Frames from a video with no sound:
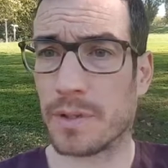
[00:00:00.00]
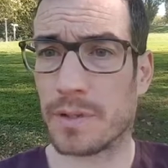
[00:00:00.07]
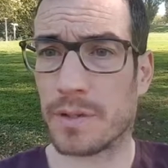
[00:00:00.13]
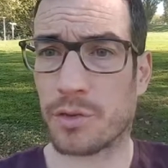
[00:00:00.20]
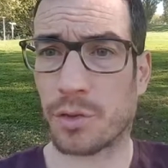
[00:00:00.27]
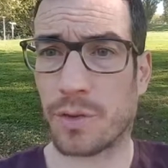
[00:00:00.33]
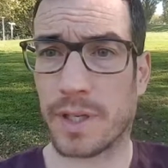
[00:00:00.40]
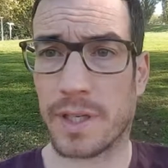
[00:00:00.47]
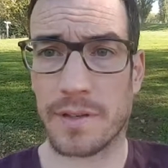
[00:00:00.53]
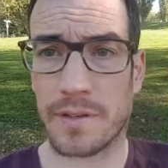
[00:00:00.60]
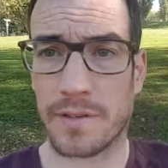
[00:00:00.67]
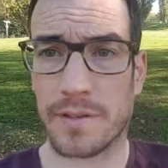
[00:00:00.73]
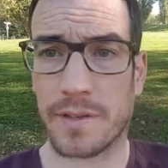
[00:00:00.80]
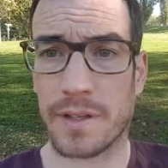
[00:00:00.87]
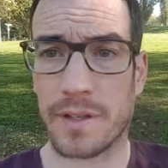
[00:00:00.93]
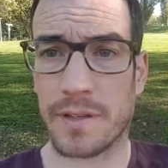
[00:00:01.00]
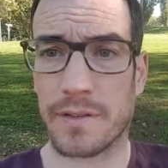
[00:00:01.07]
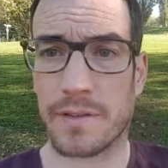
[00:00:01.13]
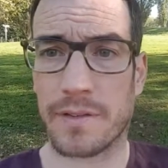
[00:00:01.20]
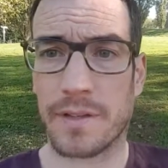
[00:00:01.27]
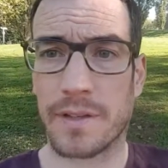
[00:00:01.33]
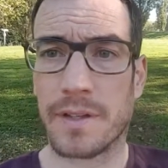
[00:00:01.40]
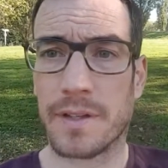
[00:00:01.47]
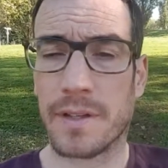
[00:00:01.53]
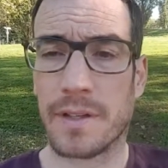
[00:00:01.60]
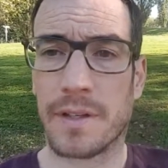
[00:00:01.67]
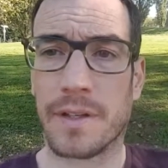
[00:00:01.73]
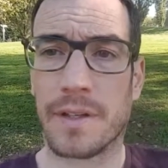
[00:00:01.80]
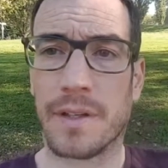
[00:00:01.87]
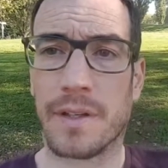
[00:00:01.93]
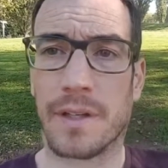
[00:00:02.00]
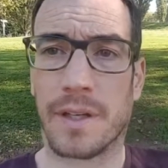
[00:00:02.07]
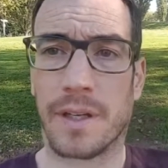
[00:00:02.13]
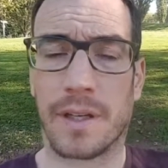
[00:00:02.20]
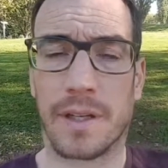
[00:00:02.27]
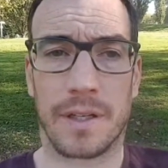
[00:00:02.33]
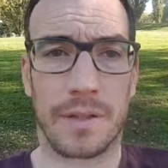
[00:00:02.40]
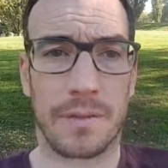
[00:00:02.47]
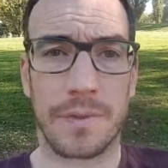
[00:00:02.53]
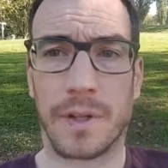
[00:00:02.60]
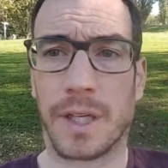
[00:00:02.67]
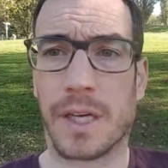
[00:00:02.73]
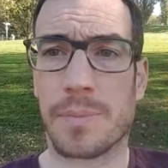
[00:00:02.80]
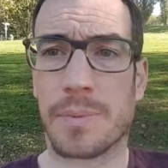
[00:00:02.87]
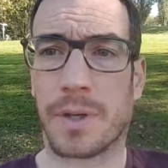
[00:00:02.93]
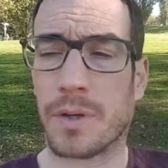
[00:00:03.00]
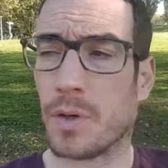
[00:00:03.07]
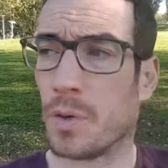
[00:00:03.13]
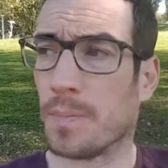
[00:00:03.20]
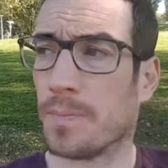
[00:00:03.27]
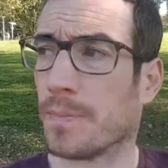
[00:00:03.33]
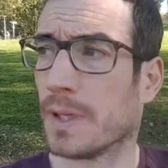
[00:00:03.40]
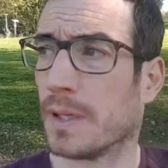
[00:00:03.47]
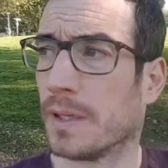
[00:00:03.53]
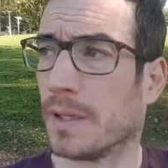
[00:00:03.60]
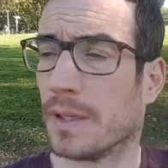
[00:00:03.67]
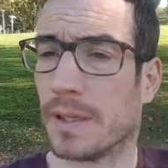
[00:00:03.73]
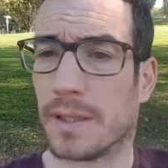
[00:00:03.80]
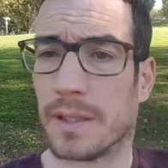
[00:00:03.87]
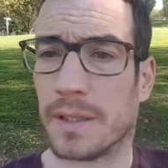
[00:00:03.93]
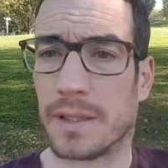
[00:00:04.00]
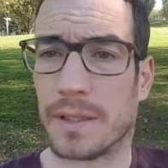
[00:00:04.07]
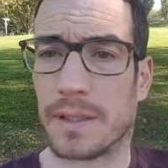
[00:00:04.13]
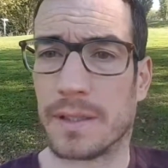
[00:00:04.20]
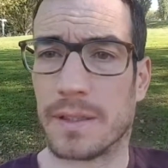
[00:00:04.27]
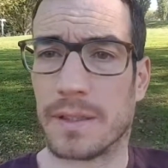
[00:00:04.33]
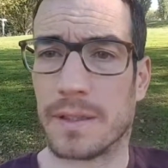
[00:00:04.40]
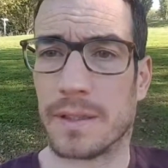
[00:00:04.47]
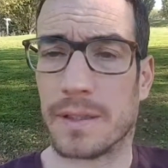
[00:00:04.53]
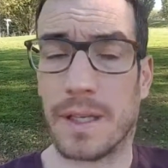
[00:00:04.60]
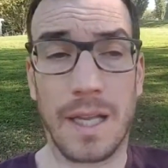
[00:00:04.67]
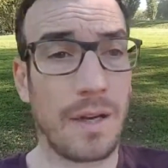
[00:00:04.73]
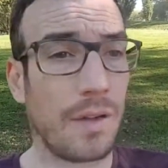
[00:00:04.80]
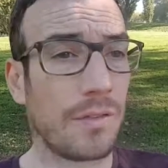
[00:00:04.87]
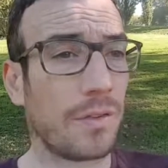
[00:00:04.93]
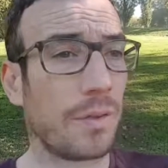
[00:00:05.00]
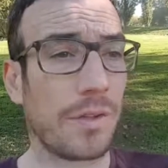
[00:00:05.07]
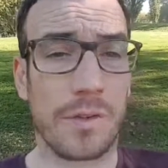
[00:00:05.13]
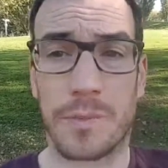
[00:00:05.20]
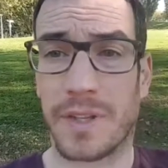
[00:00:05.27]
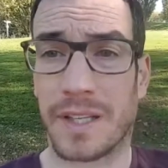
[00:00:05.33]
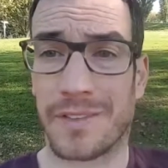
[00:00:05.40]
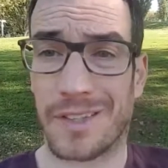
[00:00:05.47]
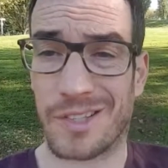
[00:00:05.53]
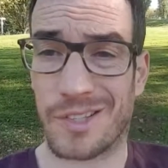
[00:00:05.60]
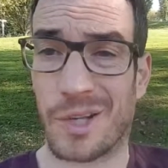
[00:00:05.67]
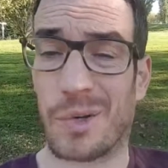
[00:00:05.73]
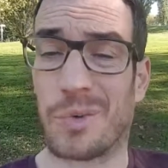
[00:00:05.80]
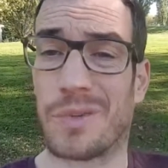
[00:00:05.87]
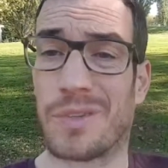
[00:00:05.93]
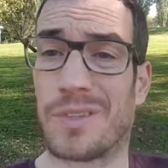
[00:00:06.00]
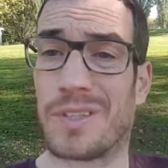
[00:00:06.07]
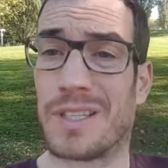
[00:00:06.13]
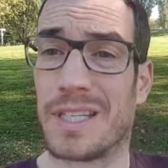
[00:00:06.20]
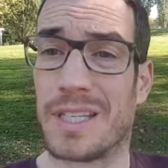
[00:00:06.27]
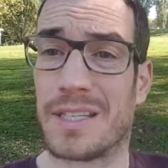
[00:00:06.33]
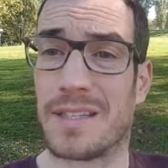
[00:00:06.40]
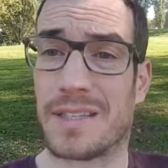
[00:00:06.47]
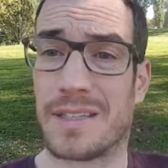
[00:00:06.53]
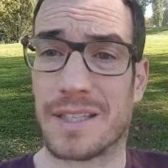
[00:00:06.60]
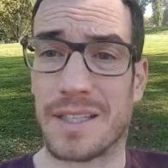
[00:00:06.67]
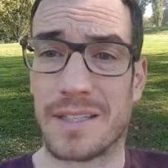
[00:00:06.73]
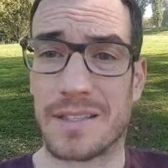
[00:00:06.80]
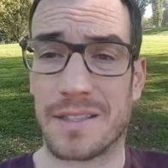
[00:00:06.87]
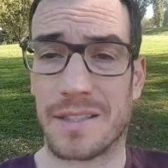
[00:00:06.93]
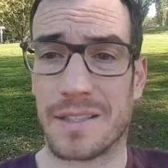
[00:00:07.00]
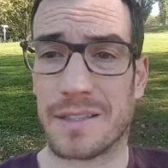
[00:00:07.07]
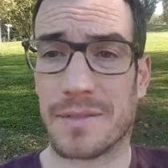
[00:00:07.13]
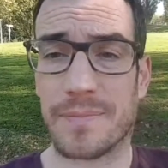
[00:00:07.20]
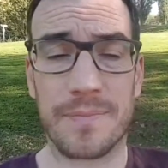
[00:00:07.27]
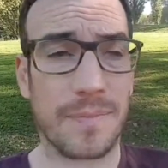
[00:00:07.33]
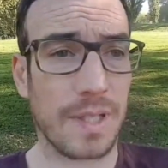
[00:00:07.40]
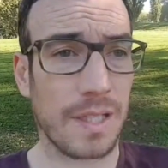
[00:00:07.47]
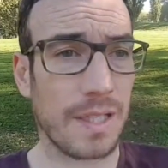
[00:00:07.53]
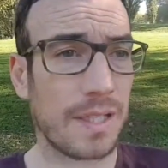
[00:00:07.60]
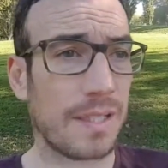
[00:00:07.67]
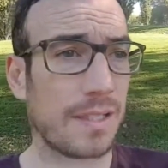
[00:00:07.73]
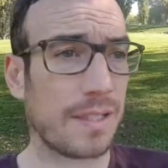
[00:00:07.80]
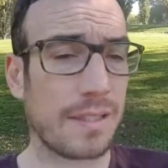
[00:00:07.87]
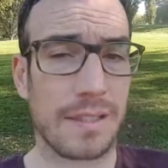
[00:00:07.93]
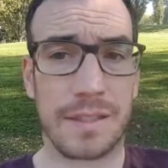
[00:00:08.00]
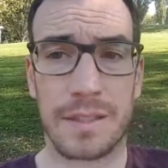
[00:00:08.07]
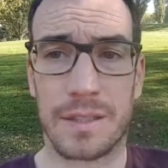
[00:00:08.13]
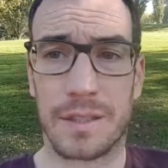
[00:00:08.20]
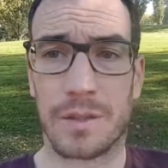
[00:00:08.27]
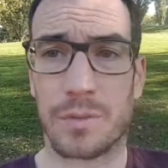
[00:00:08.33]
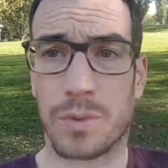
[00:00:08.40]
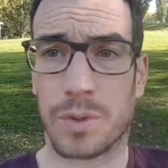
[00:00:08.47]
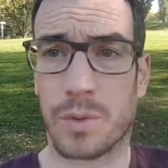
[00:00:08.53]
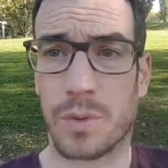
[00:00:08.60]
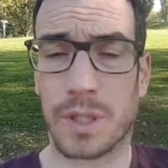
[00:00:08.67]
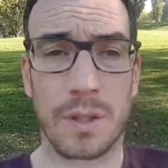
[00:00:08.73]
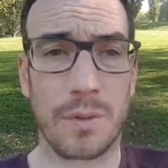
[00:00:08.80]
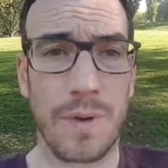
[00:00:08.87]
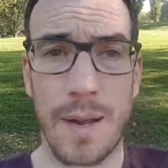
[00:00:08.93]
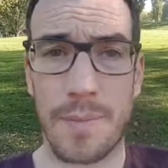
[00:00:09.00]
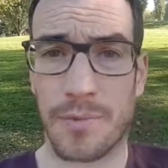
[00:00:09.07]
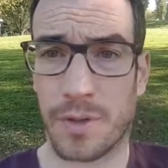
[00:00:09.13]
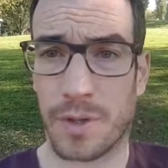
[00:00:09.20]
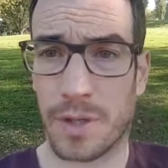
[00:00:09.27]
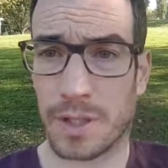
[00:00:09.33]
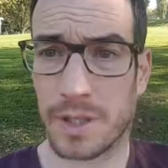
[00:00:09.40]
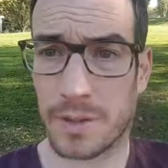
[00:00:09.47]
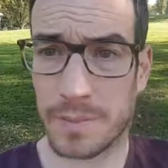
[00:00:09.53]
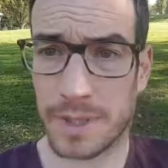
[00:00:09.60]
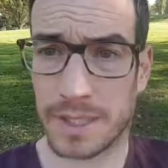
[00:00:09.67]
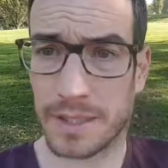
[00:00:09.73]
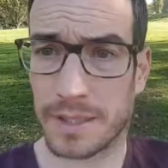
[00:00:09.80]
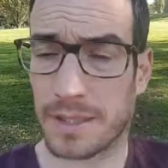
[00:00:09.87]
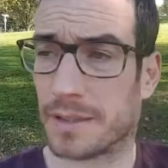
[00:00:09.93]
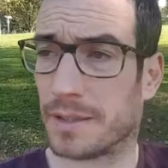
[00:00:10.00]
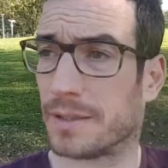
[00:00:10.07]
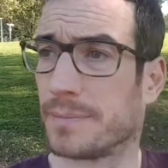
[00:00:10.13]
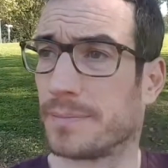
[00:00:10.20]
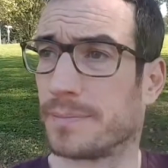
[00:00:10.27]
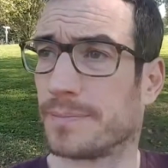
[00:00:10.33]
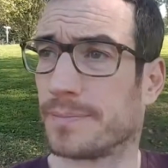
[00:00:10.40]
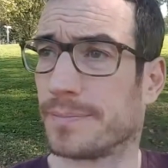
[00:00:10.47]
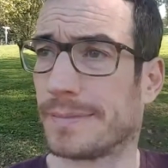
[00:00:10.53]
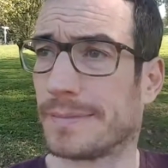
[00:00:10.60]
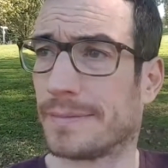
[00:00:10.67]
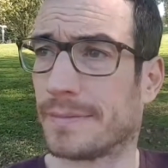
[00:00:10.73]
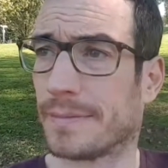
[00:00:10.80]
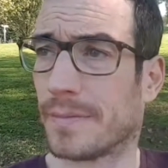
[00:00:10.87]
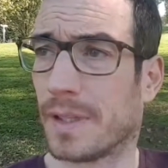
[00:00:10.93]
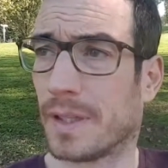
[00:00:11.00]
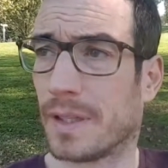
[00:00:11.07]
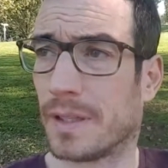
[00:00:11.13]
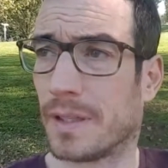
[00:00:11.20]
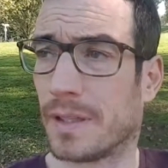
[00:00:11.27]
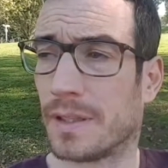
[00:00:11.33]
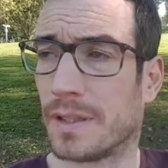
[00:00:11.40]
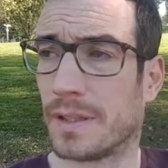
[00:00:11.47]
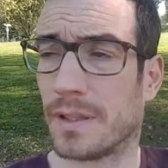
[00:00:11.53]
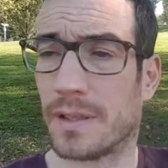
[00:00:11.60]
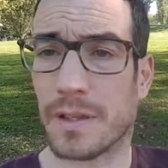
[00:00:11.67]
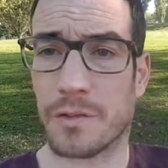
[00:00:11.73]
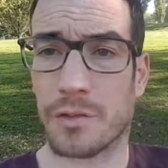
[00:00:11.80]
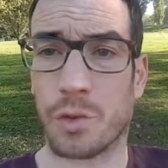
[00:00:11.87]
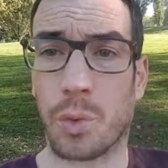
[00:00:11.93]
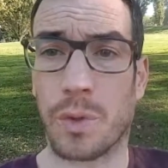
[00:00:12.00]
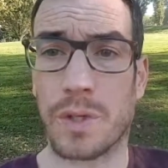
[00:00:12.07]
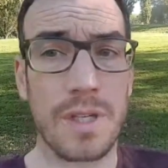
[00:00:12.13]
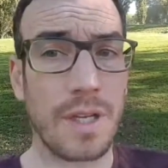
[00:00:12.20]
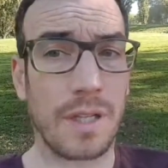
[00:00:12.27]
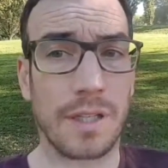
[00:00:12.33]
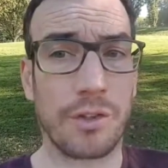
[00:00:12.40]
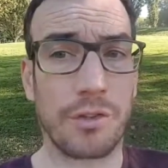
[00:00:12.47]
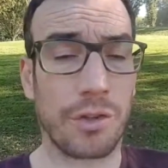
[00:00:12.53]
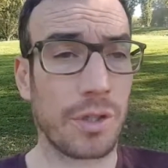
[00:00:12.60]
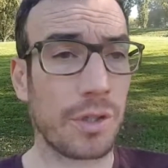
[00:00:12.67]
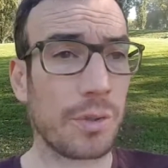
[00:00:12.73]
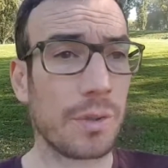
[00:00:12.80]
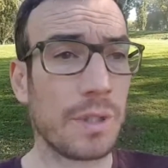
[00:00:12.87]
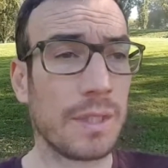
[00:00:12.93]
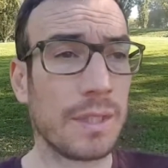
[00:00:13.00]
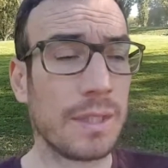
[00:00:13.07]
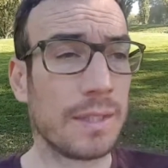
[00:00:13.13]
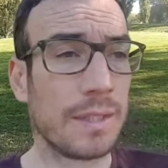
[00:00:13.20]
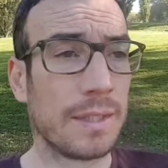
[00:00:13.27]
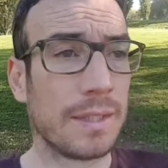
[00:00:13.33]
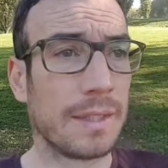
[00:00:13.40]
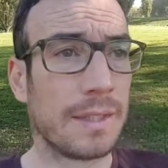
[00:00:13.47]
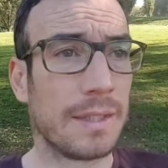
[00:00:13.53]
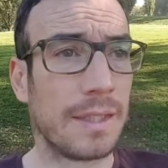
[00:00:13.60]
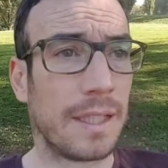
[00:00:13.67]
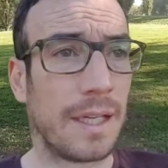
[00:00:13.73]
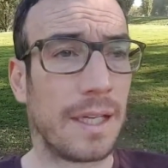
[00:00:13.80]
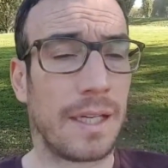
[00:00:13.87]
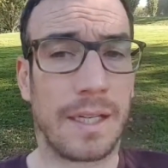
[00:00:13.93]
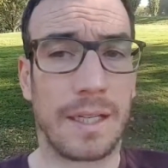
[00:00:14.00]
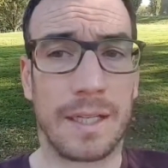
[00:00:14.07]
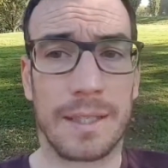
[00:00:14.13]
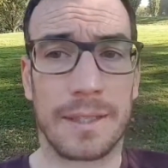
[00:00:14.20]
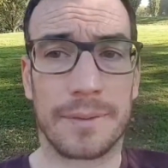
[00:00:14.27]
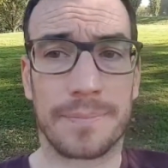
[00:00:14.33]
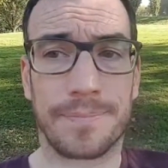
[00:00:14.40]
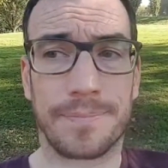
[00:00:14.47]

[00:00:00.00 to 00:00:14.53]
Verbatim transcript: detritus that is uh, filling up our home. Uh, and also doing some things that don't need to get done, like uh, recording a rap song and making a, uh, a storytelling show. Uh,